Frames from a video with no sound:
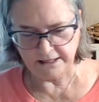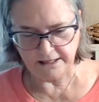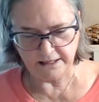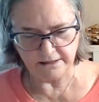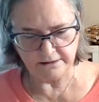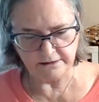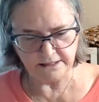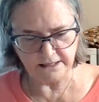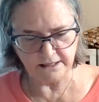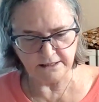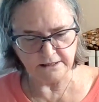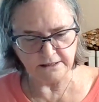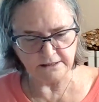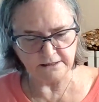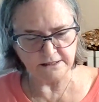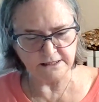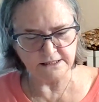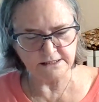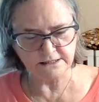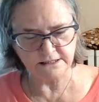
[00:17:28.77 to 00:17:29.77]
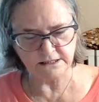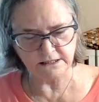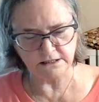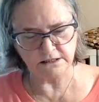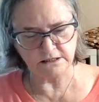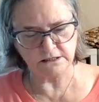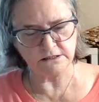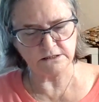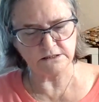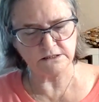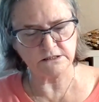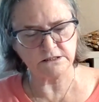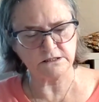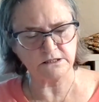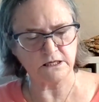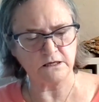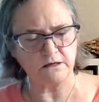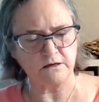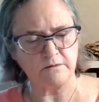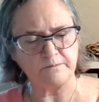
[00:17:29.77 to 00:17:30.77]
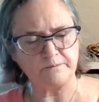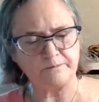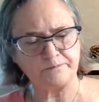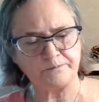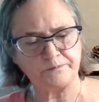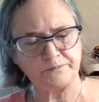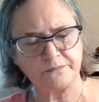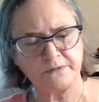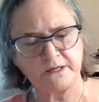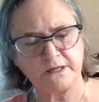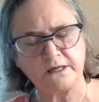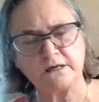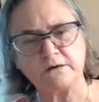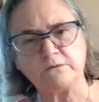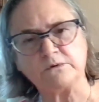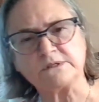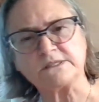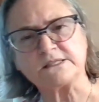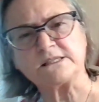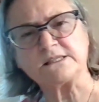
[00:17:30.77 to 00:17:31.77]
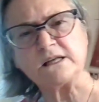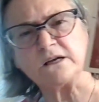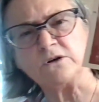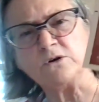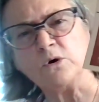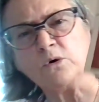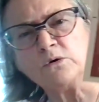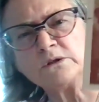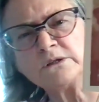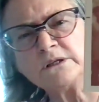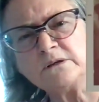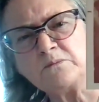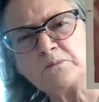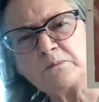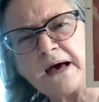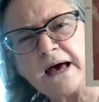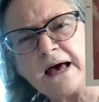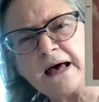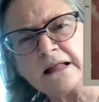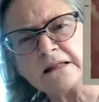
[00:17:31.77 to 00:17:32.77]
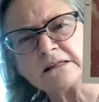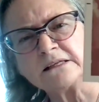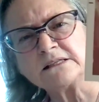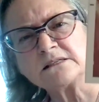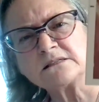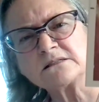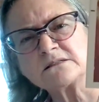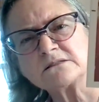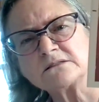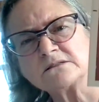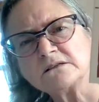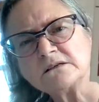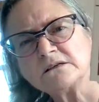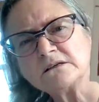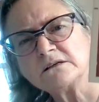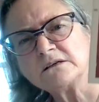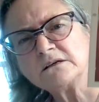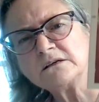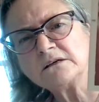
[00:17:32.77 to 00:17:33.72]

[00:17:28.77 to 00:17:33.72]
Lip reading: And then this is, I think it was the Golden Palace.